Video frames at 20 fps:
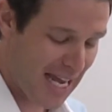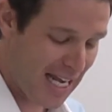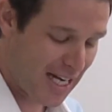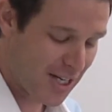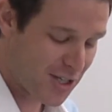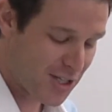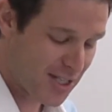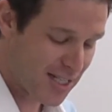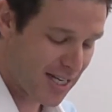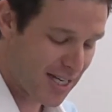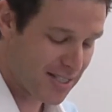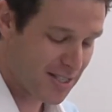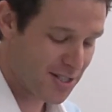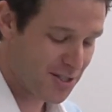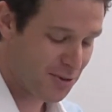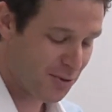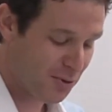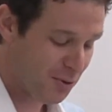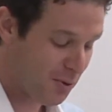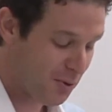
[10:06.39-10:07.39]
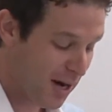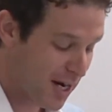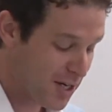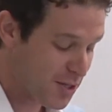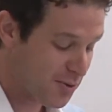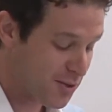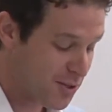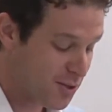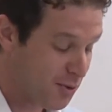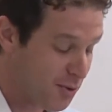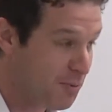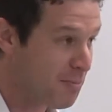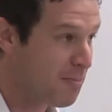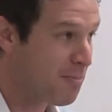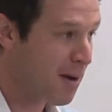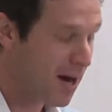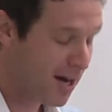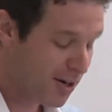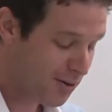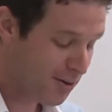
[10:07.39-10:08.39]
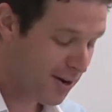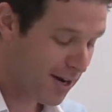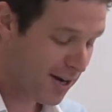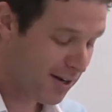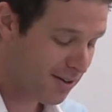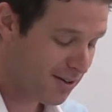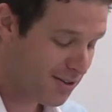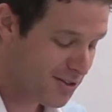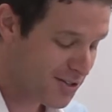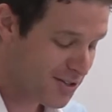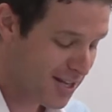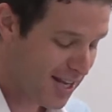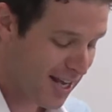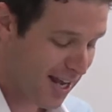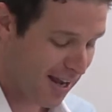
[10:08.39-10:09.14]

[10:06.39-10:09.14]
HCS's own graduate student moderators,